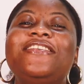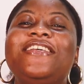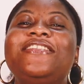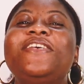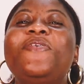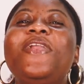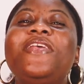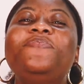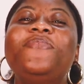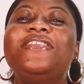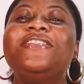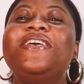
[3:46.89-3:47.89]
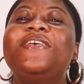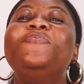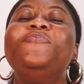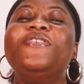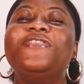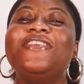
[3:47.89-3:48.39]
Shatta Wale brings
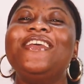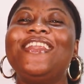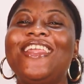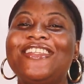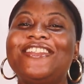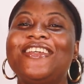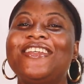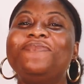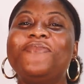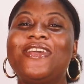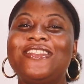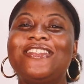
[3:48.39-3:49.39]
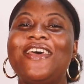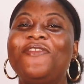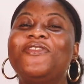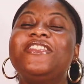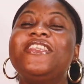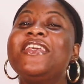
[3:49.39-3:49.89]
up music legend Mensa
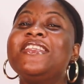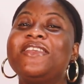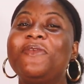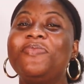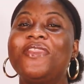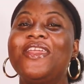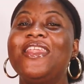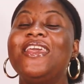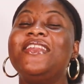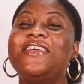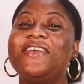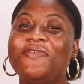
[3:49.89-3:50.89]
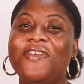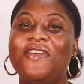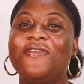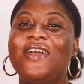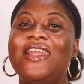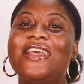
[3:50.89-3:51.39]
for saying something in their
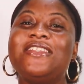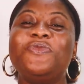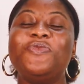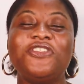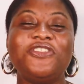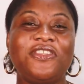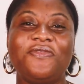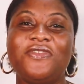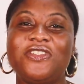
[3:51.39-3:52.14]
favor. Let's watch.